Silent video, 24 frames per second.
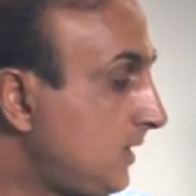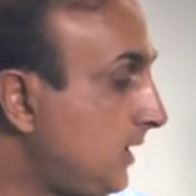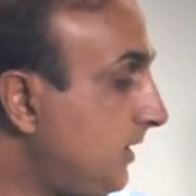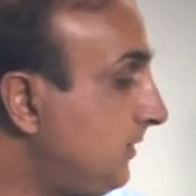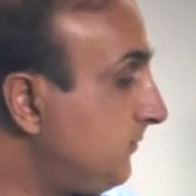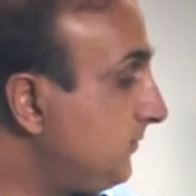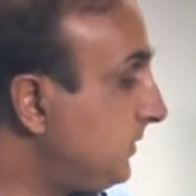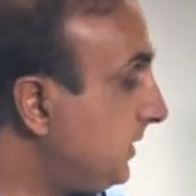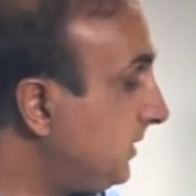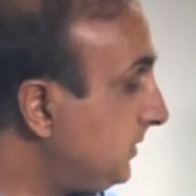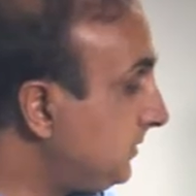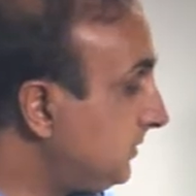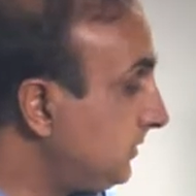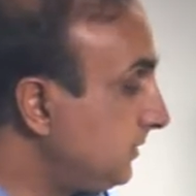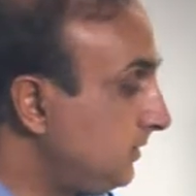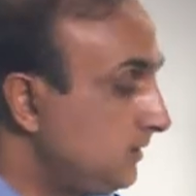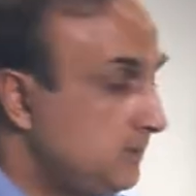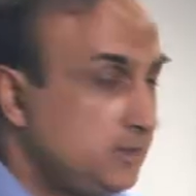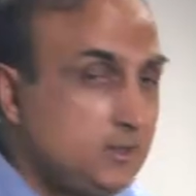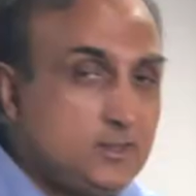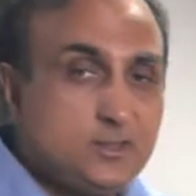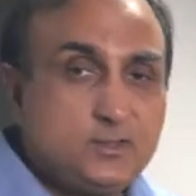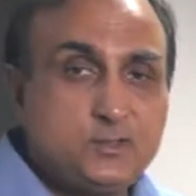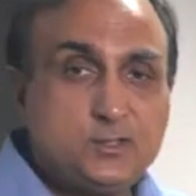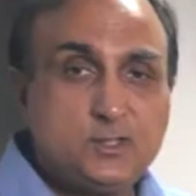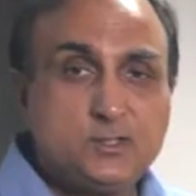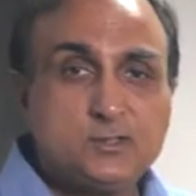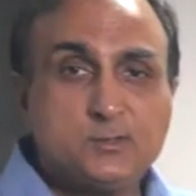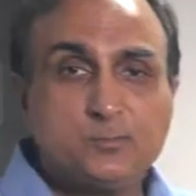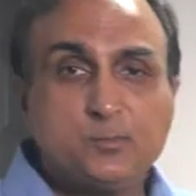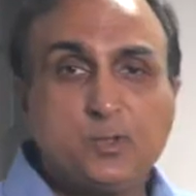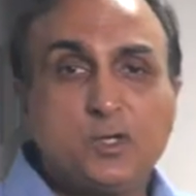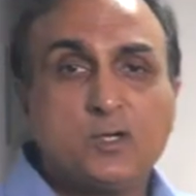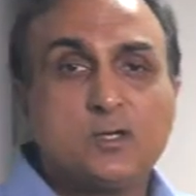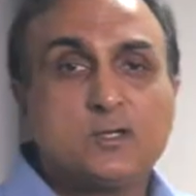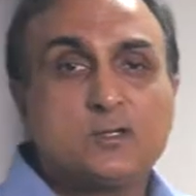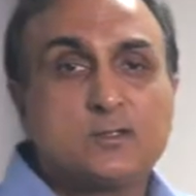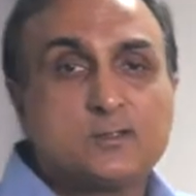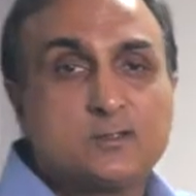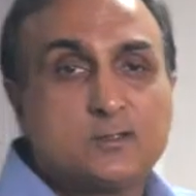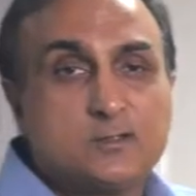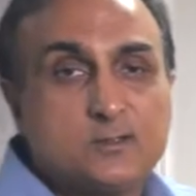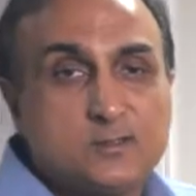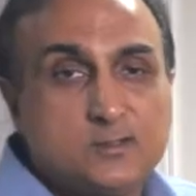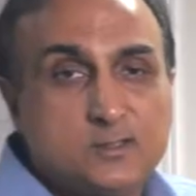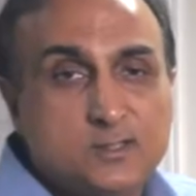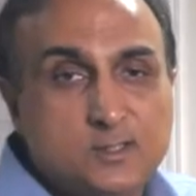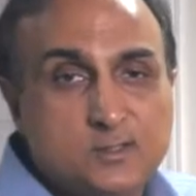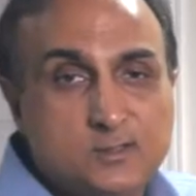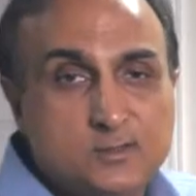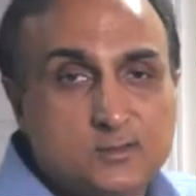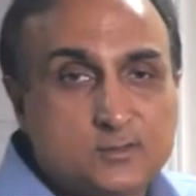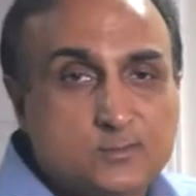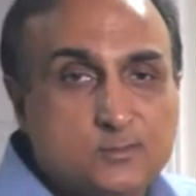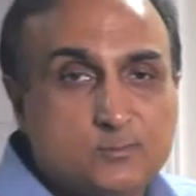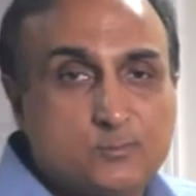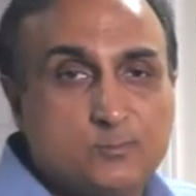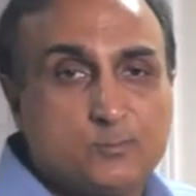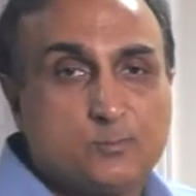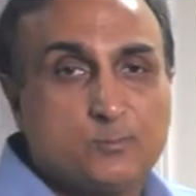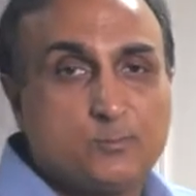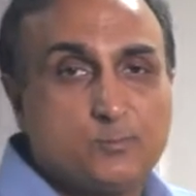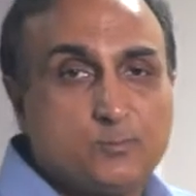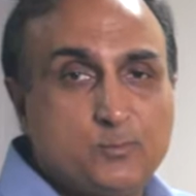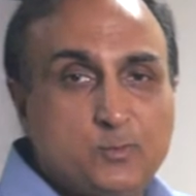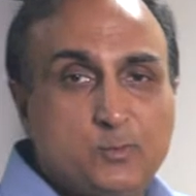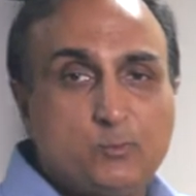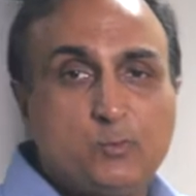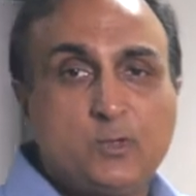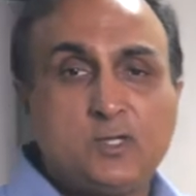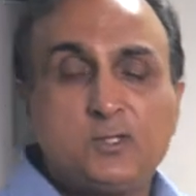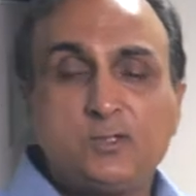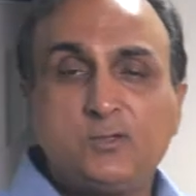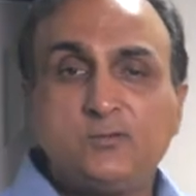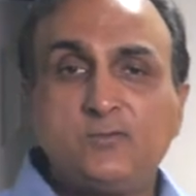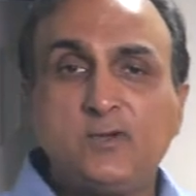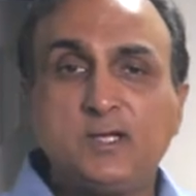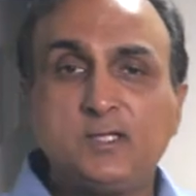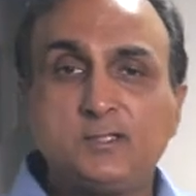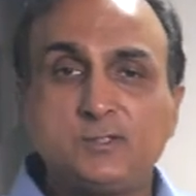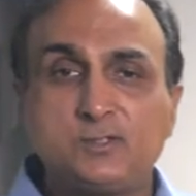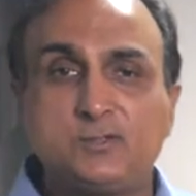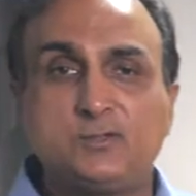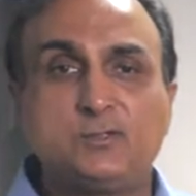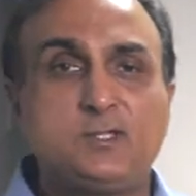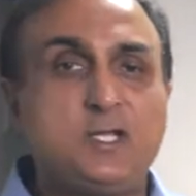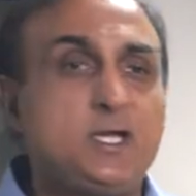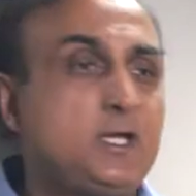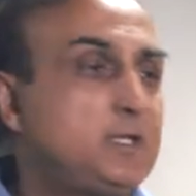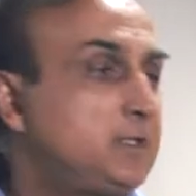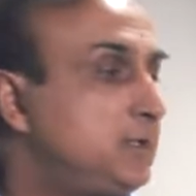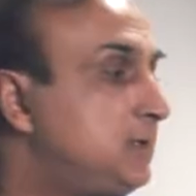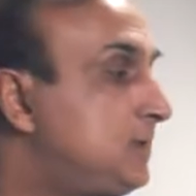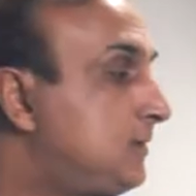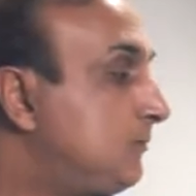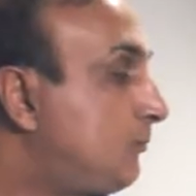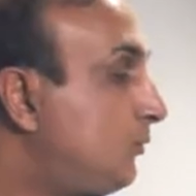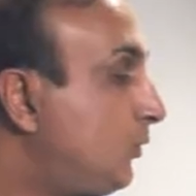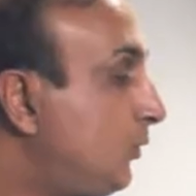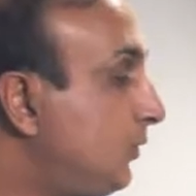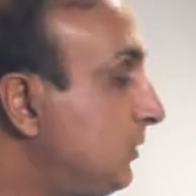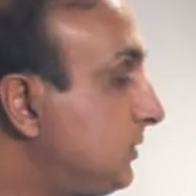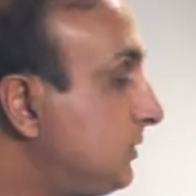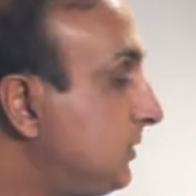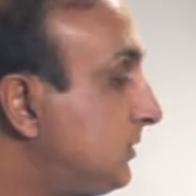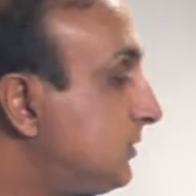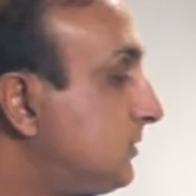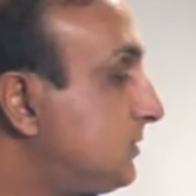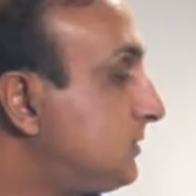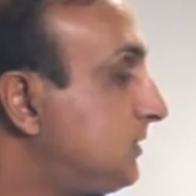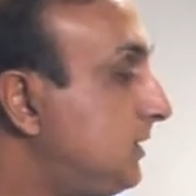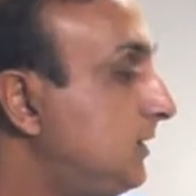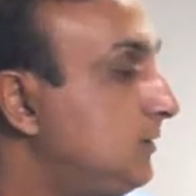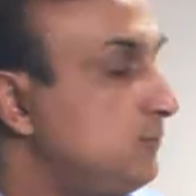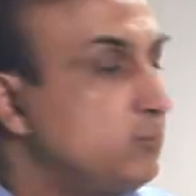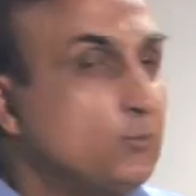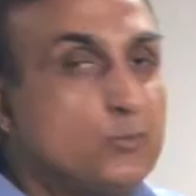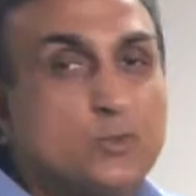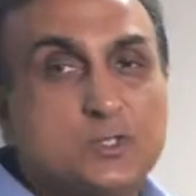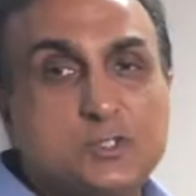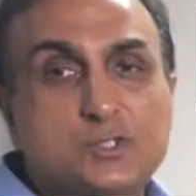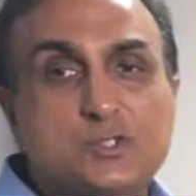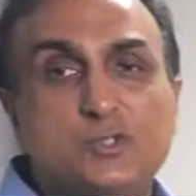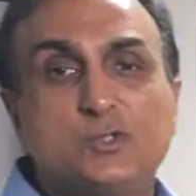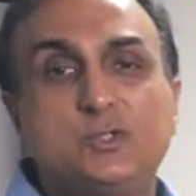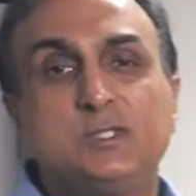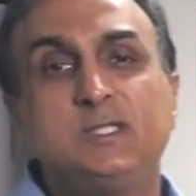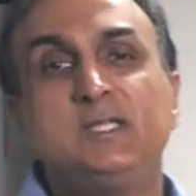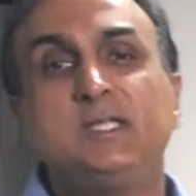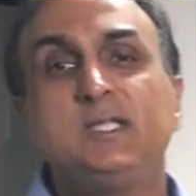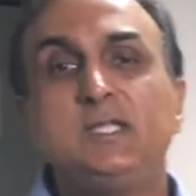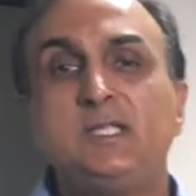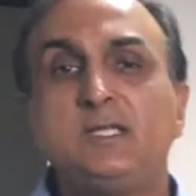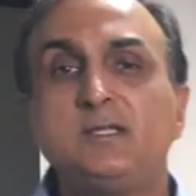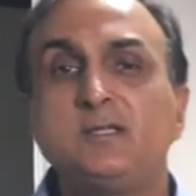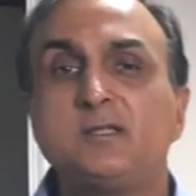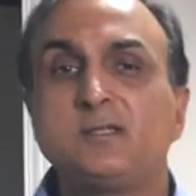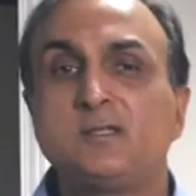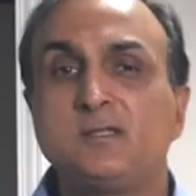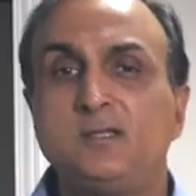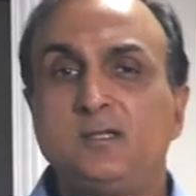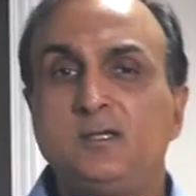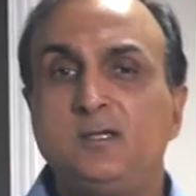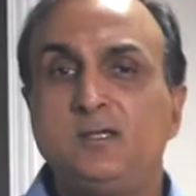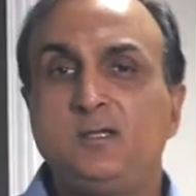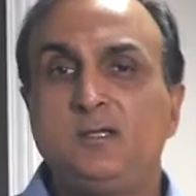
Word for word: And then the other part is, once you've answered that, it's important to understand what your needs.